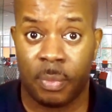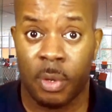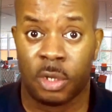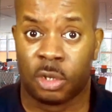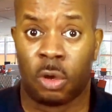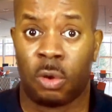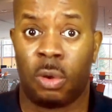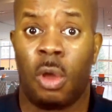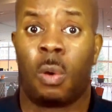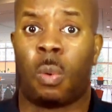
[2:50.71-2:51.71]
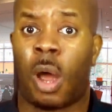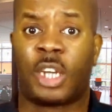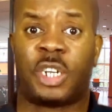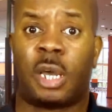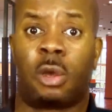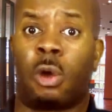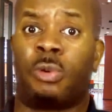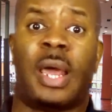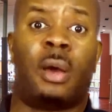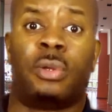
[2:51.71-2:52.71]
so why should I go
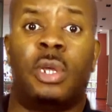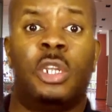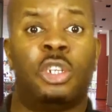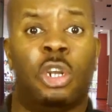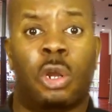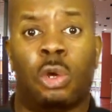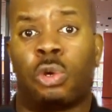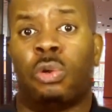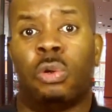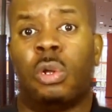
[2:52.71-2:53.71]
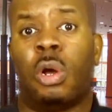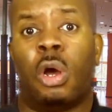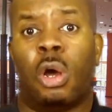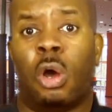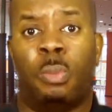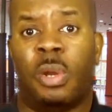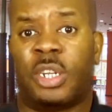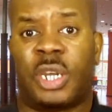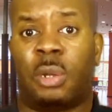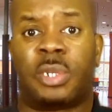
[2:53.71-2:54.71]
down to the local homeless
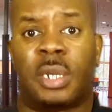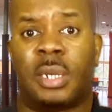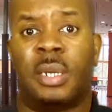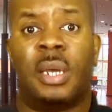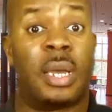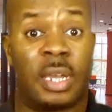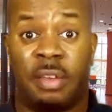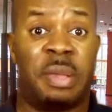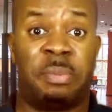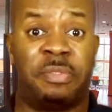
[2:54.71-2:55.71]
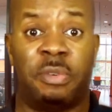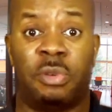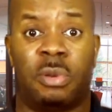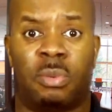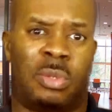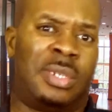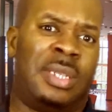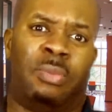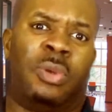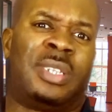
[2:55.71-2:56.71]
shelter and give them food?
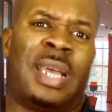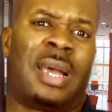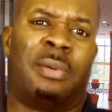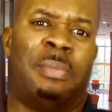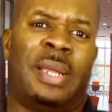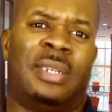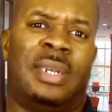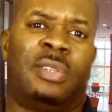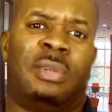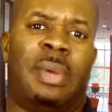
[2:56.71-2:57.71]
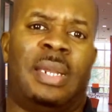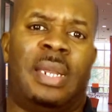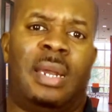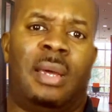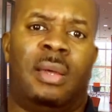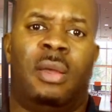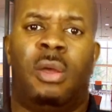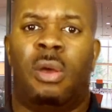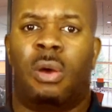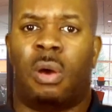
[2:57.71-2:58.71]
What's that compared to Nelson Mandela?
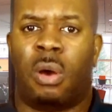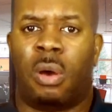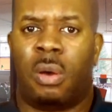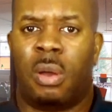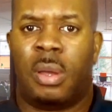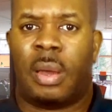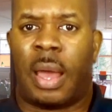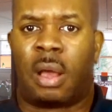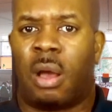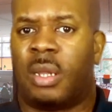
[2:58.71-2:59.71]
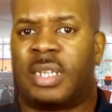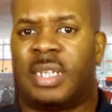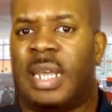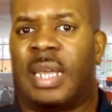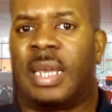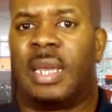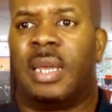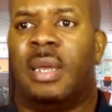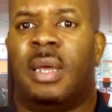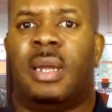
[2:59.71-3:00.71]
Or I can't sing
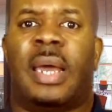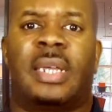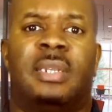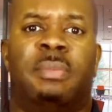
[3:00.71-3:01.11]
like